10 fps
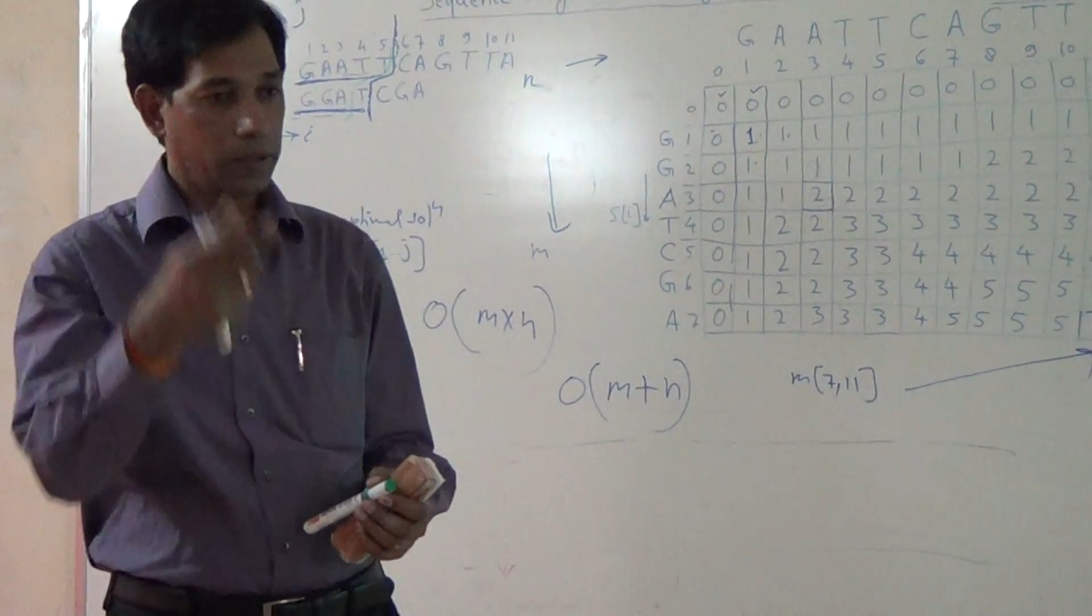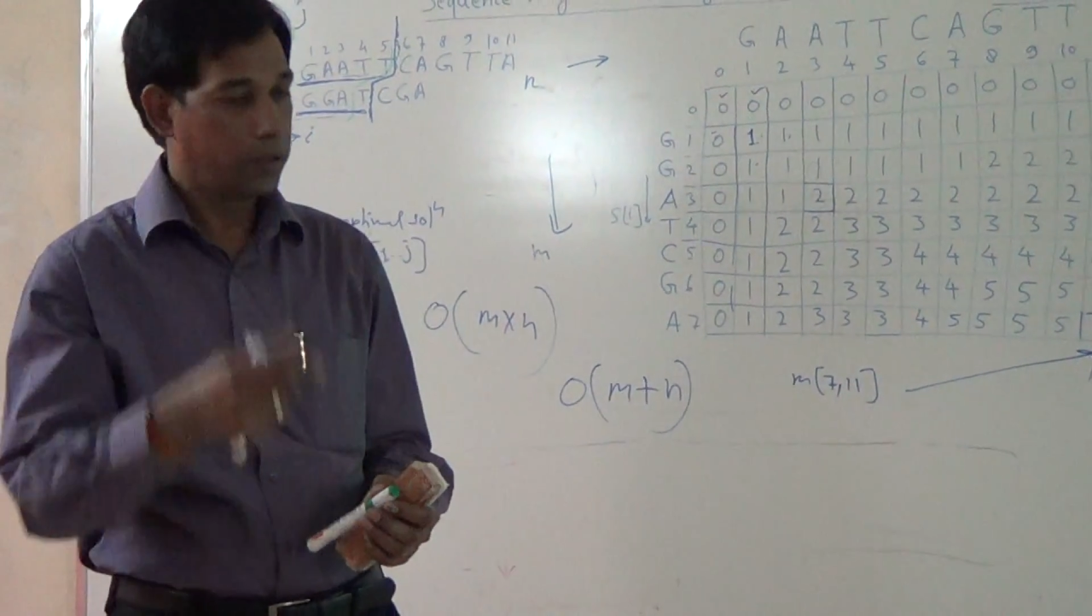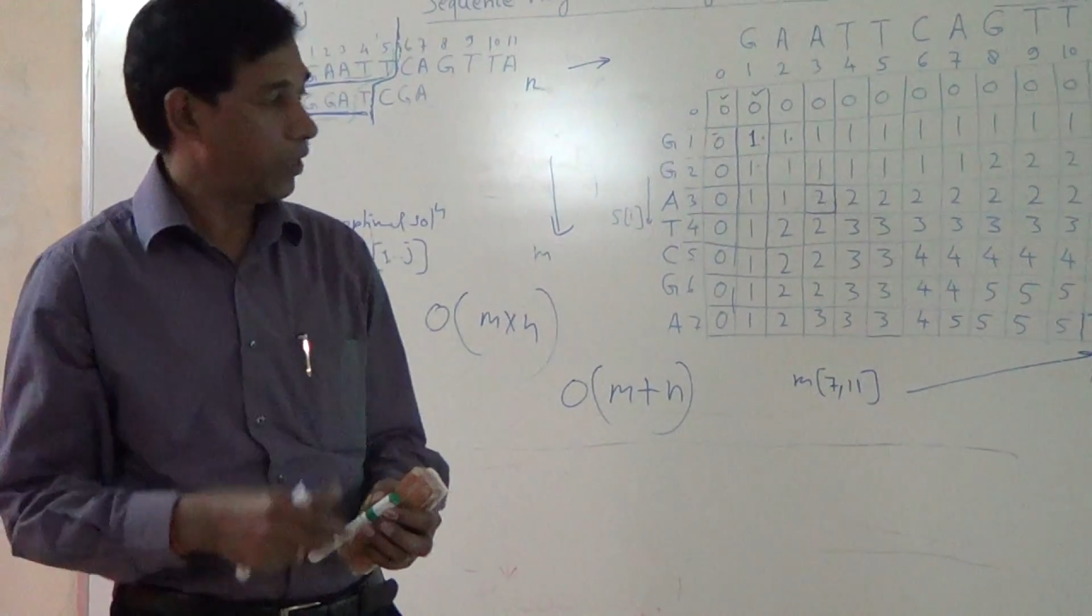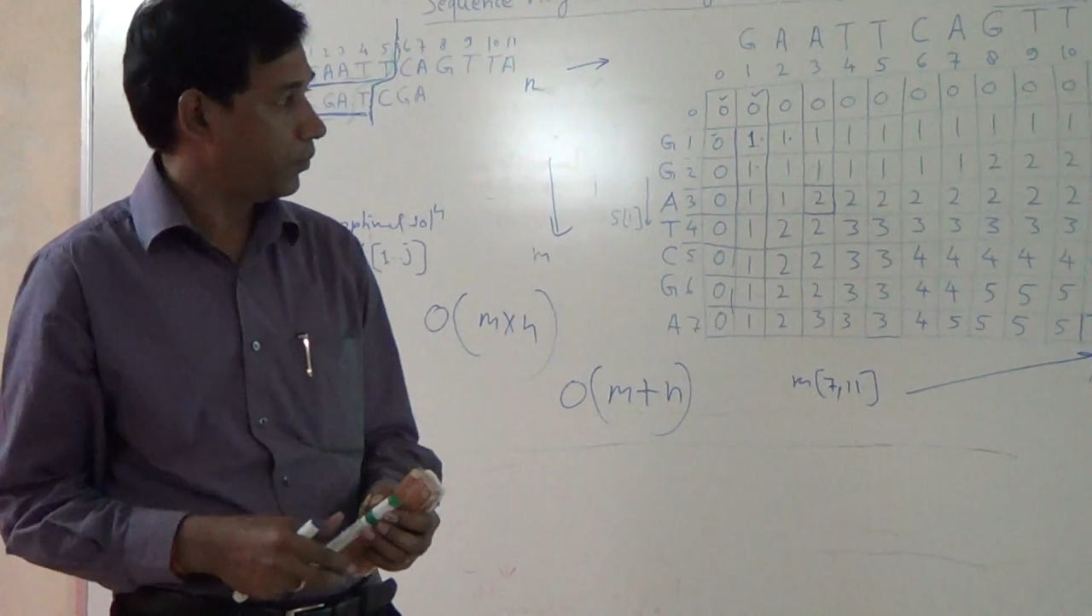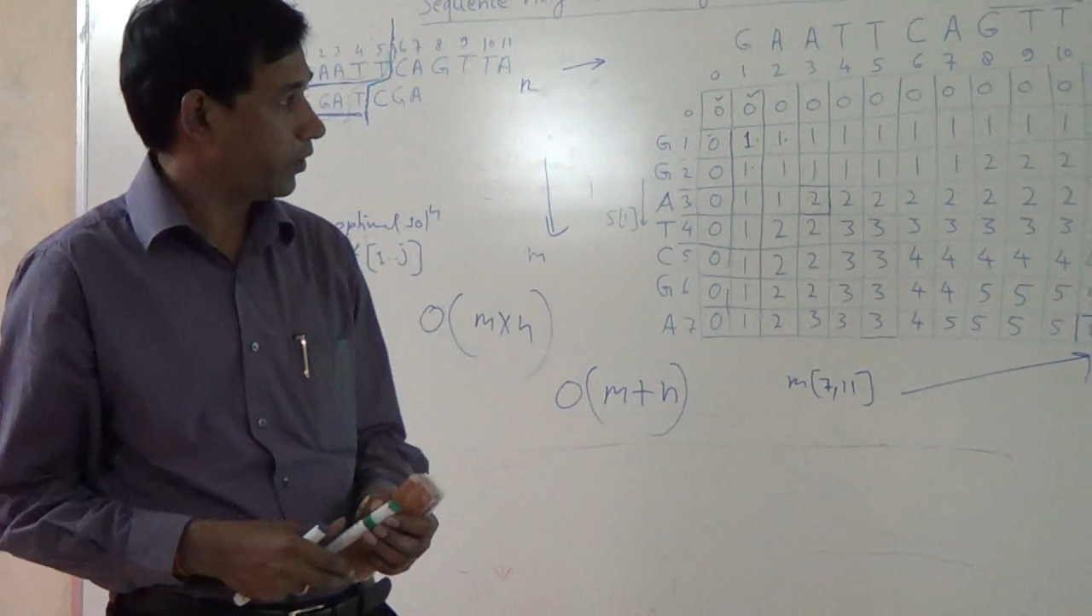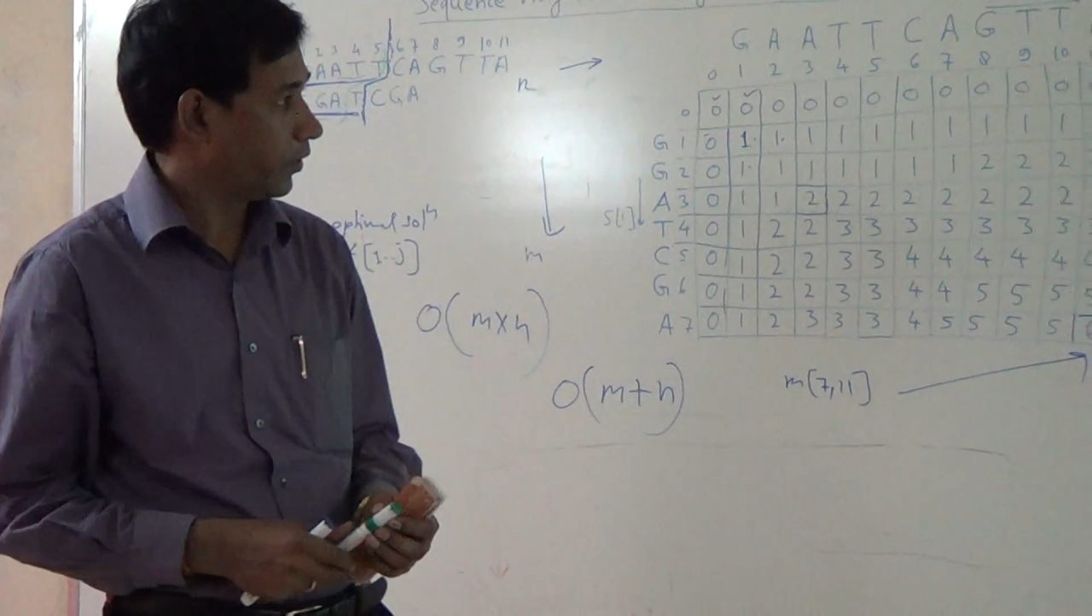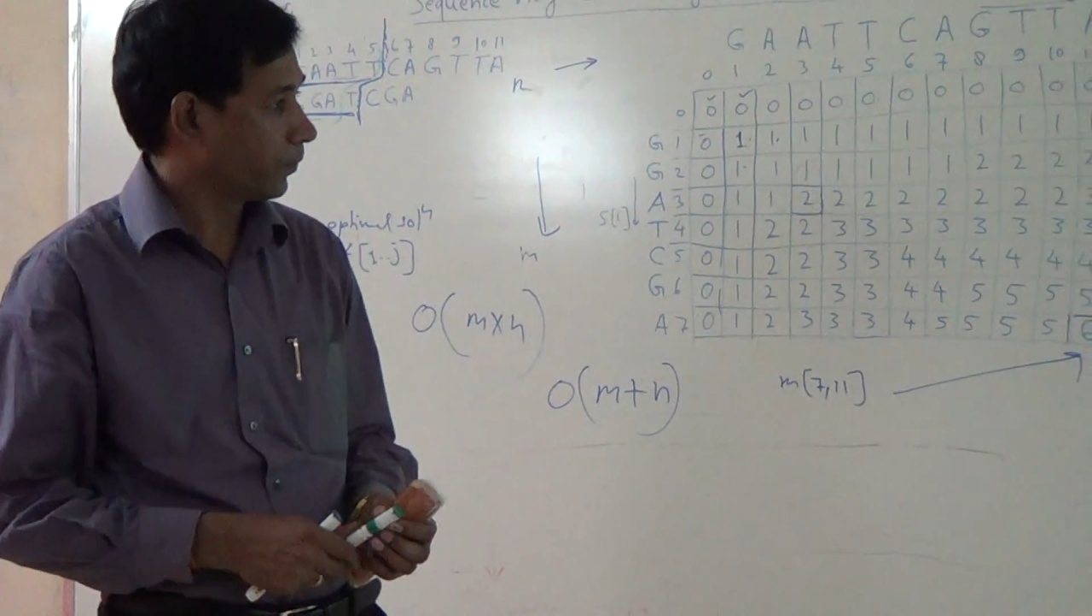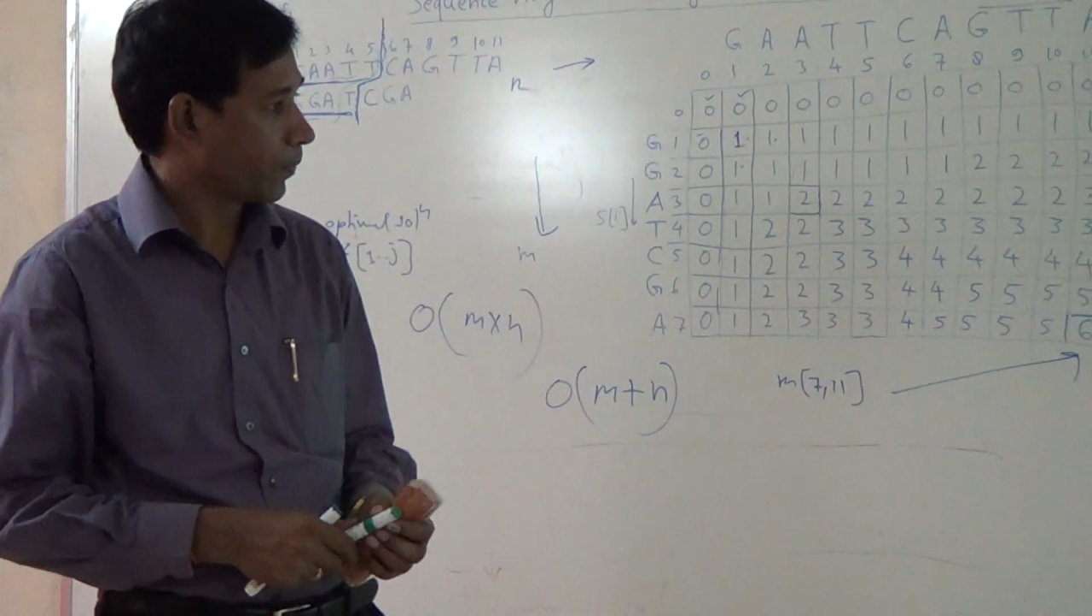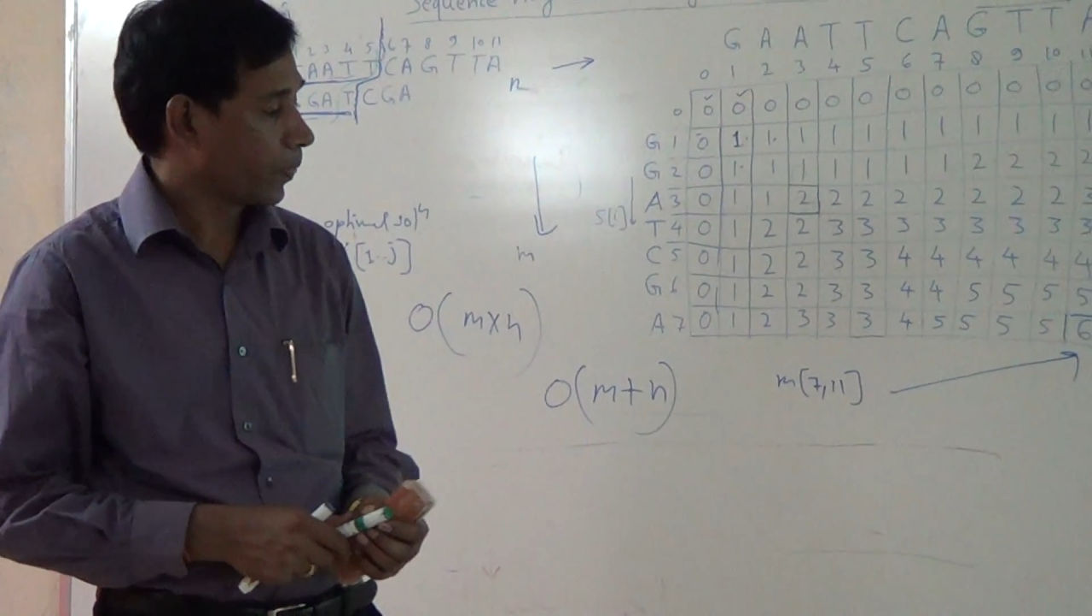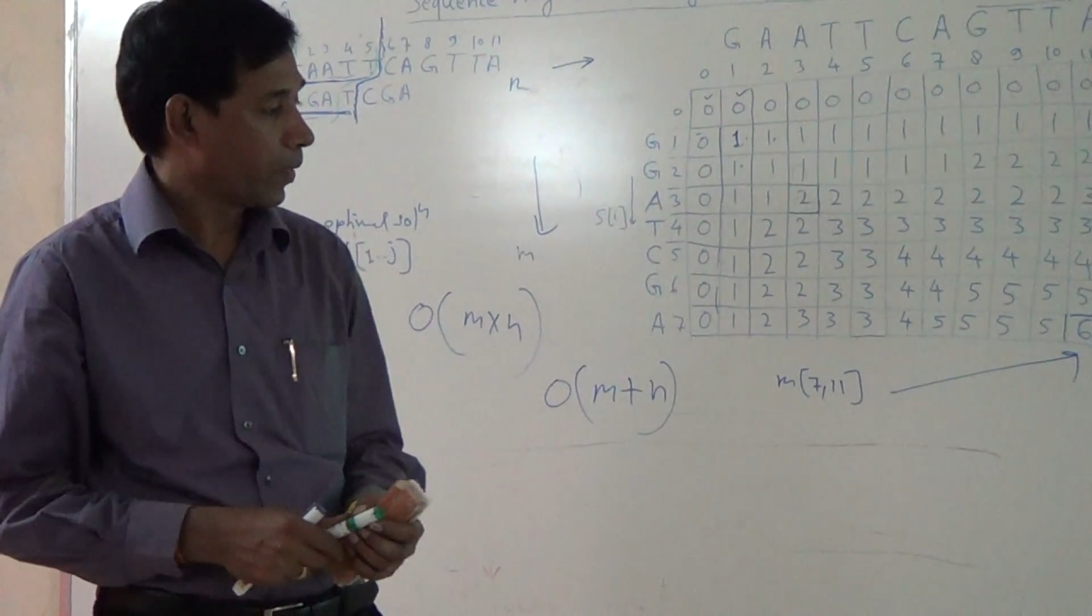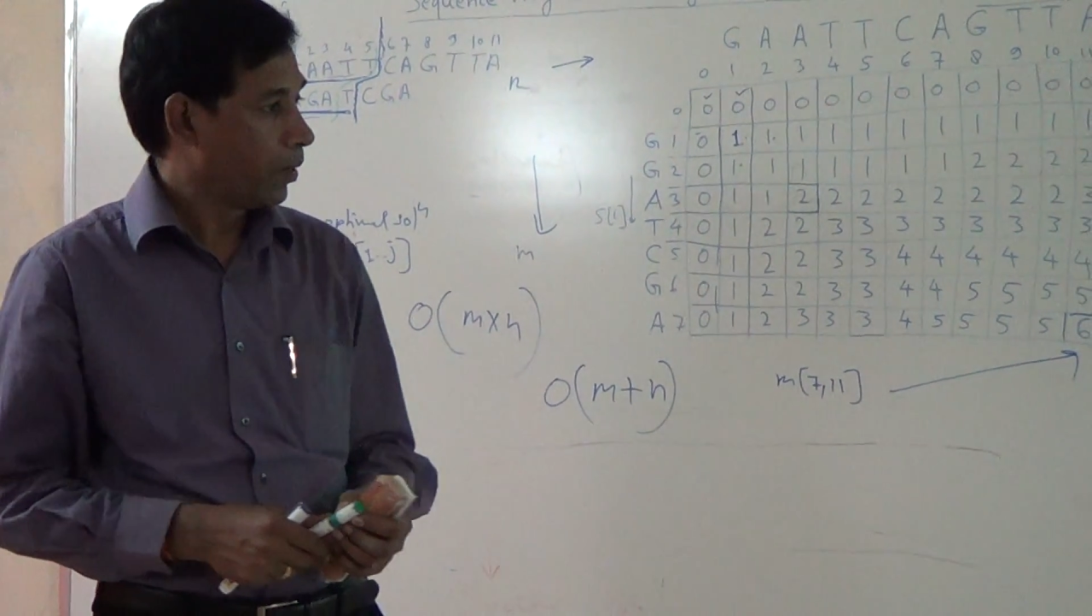3 billion,